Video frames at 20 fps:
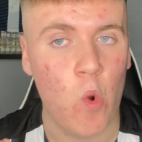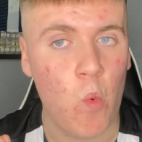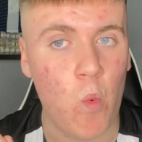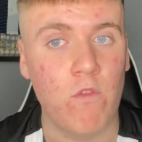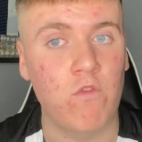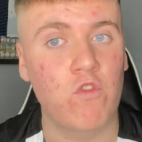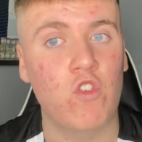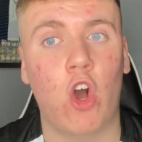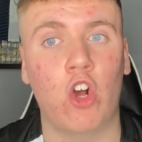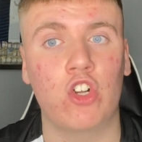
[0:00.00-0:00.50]

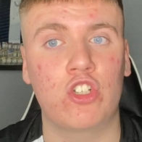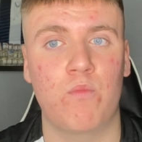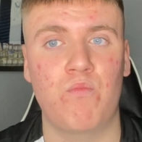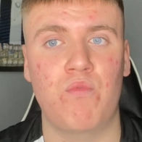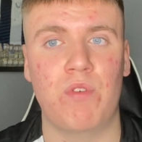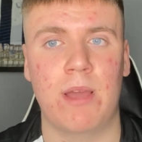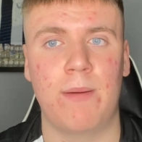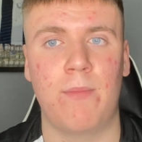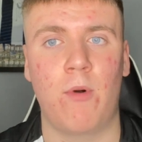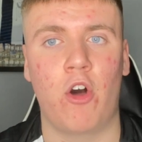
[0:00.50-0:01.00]
we've got to
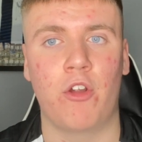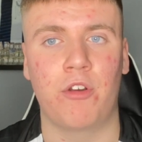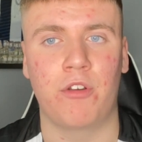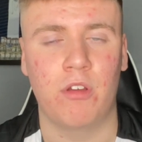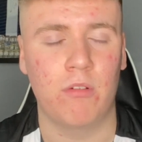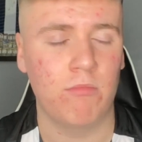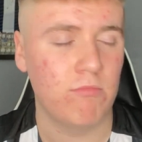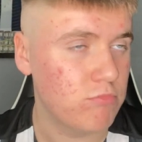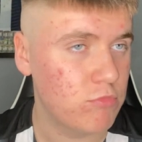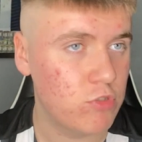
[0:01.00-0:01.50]
bring him
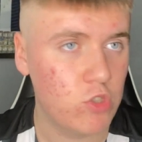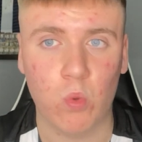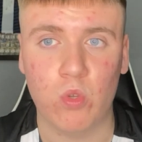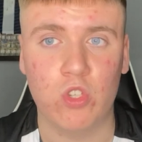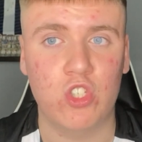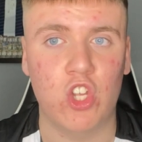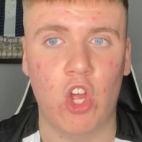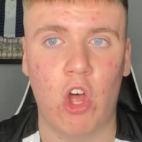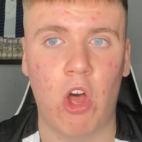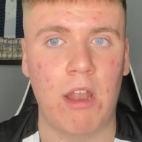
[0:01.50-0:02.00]
on.
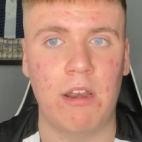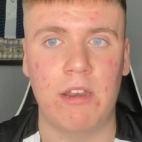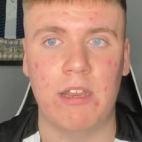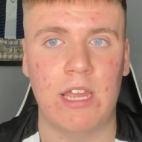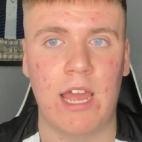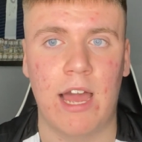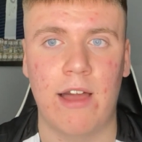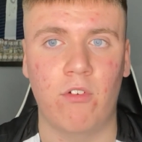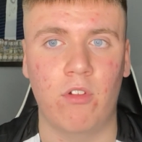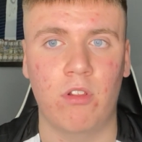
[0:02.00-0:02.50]
Don't start
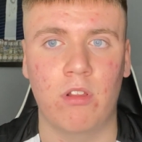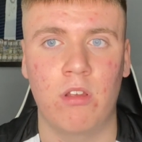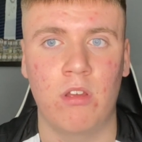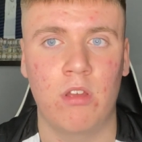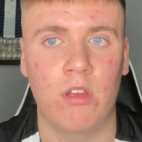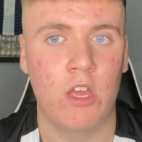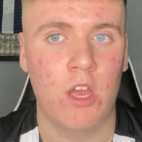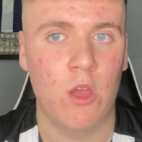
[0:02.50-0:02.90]
Andy Carroll.